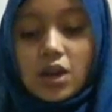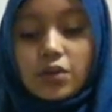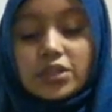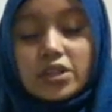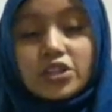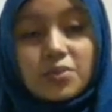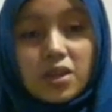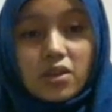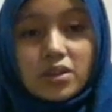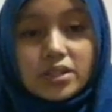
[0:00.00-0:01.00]
Research
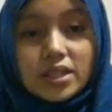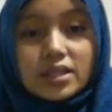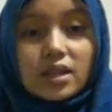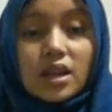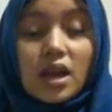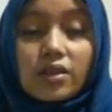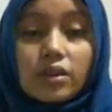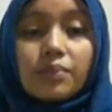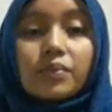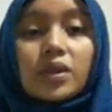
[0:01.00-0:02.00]
methods is
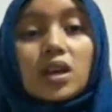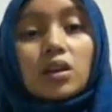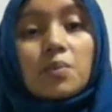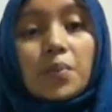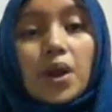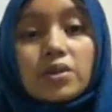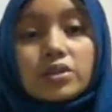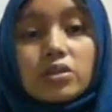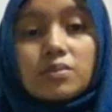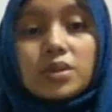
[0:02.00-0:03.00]
another
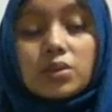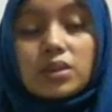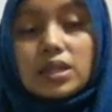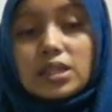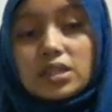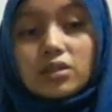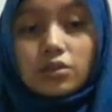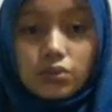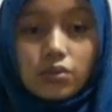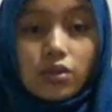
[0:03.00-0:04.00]
comparison between these
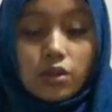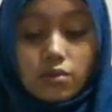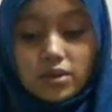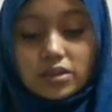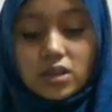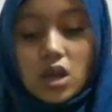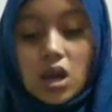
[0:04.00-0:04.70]
two theories.